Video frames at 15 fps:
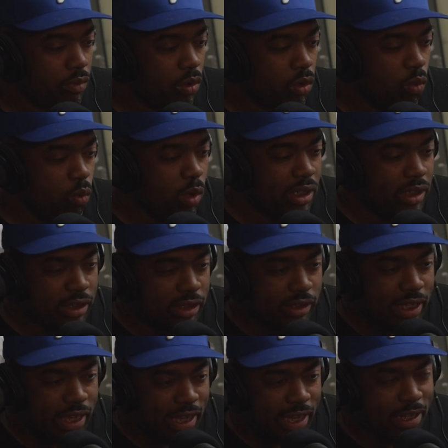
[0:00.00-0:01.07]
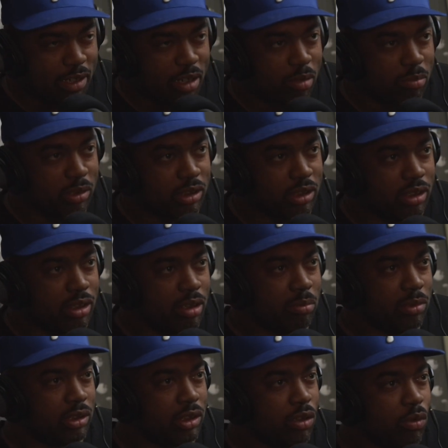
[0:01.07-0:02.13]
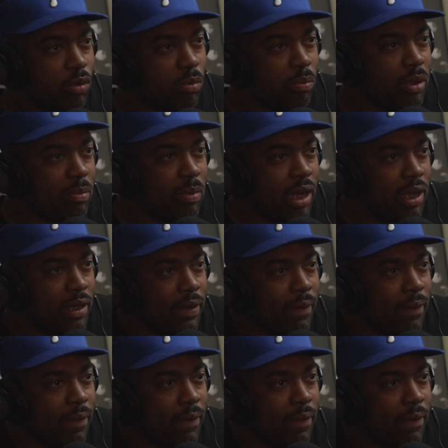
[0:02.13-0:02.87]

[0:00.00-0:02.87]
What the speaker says: When did Ked come to school, Peabody?